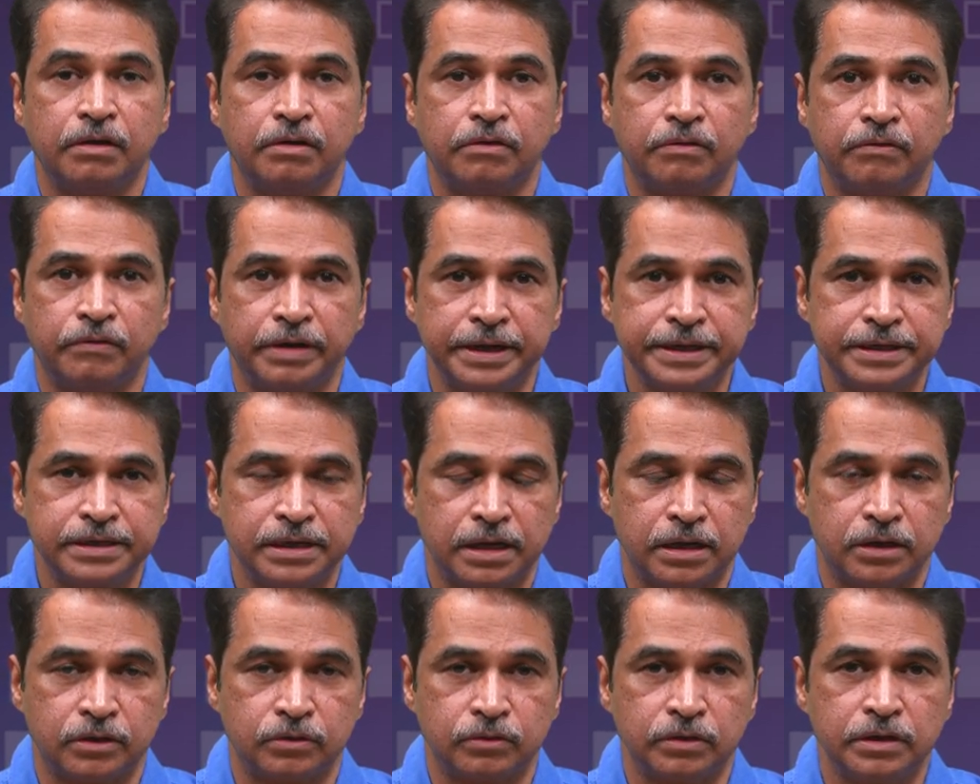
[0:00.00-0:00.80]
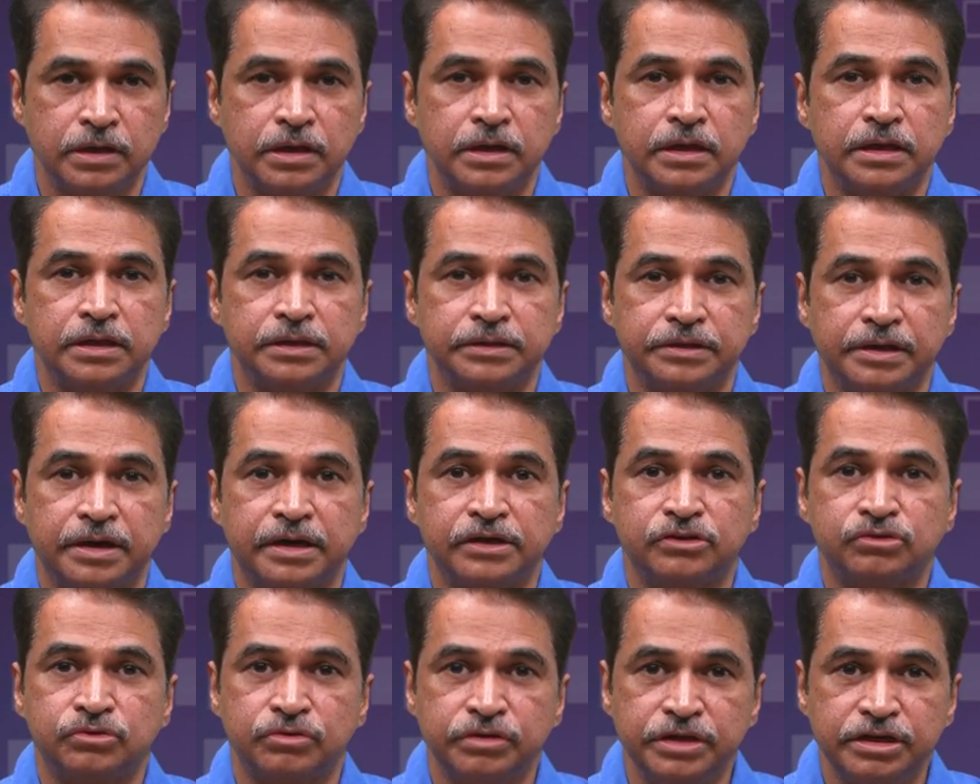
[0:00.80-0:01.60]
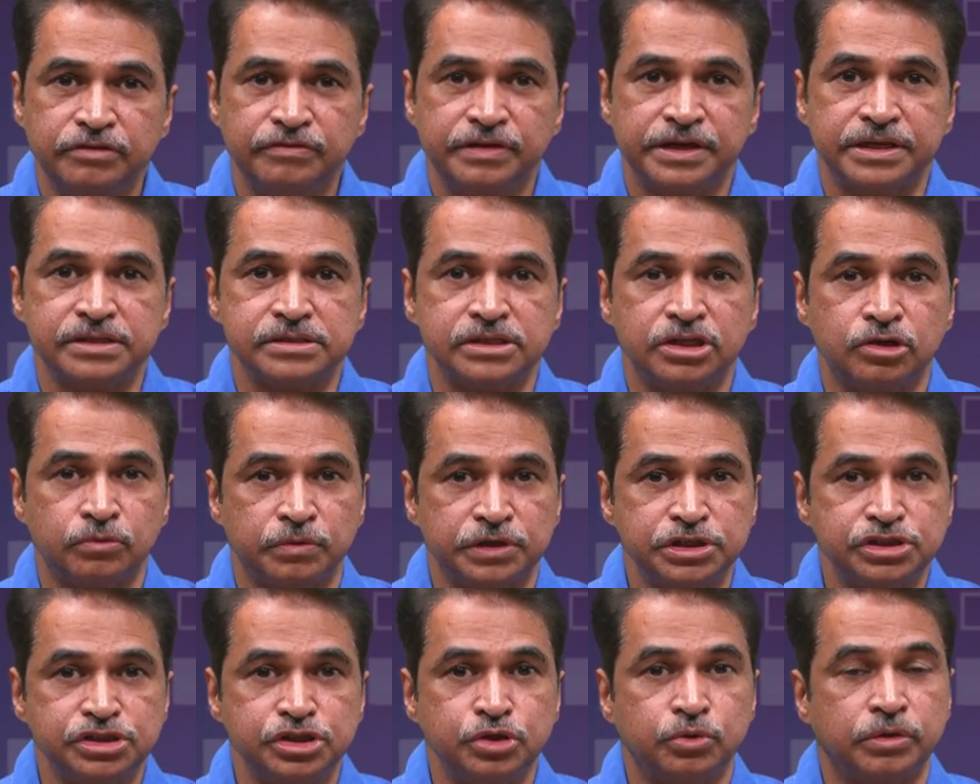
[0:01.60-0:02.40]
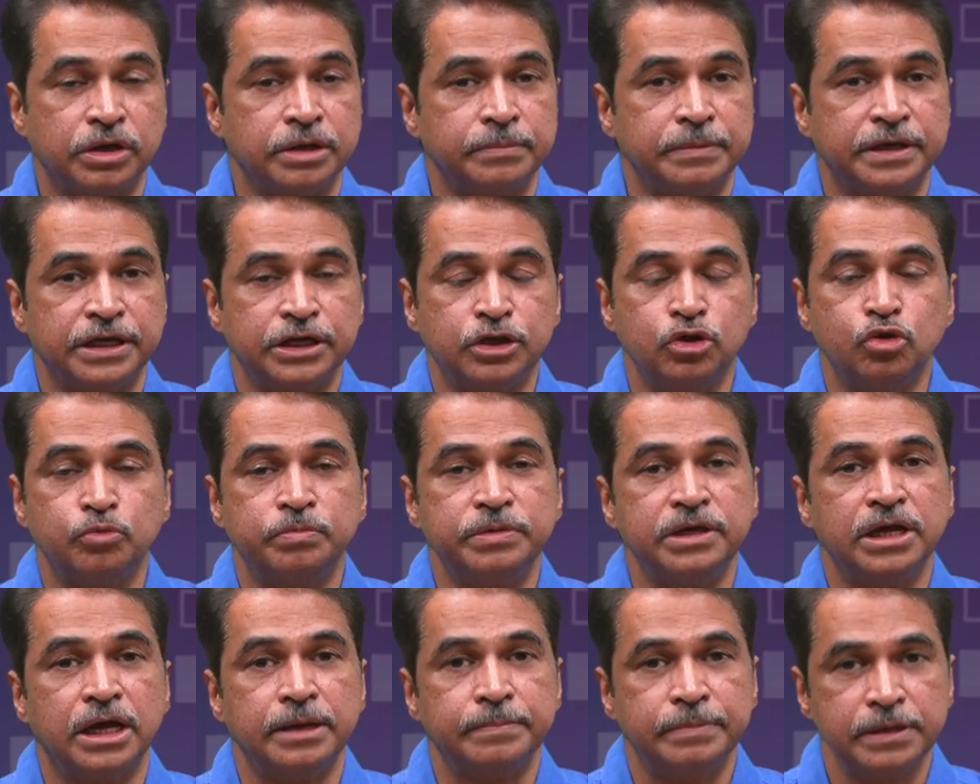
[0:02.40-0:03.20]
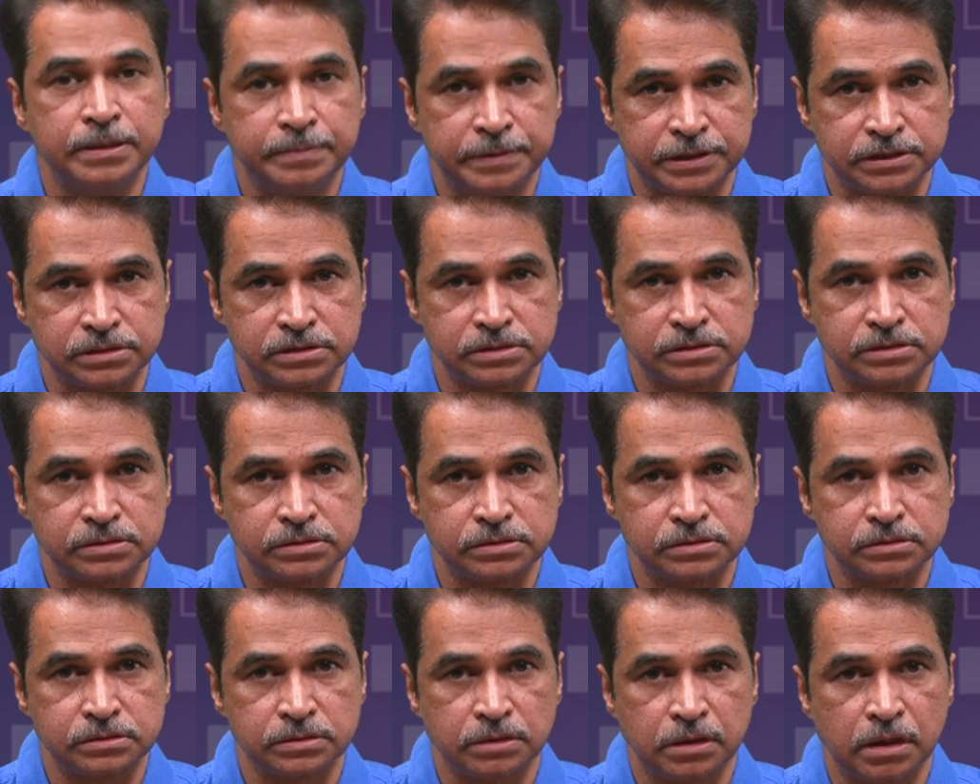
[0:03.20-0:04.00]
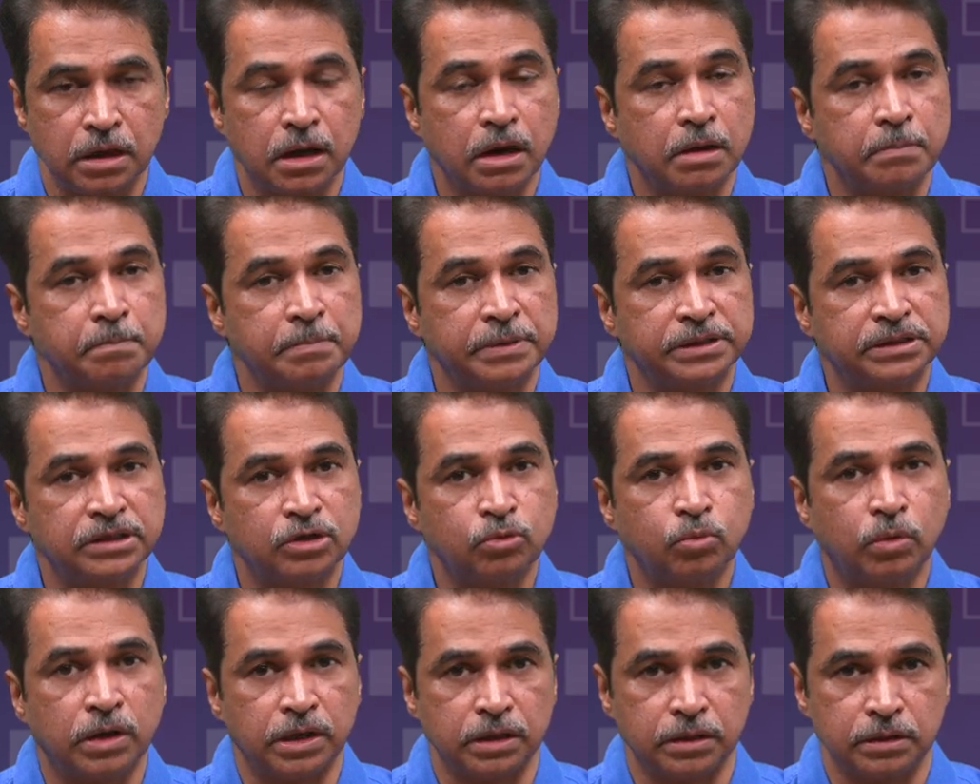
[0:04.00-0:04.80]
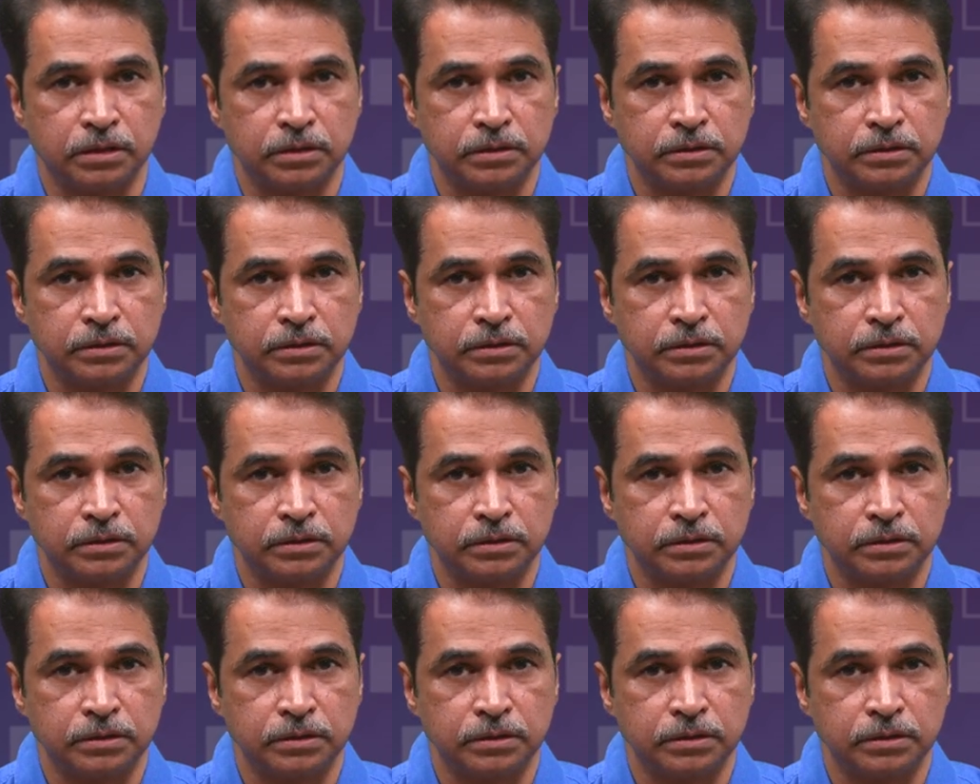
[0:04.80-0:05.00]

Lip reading: Right now, there are three ways in which you can make UPI payments. Method 1.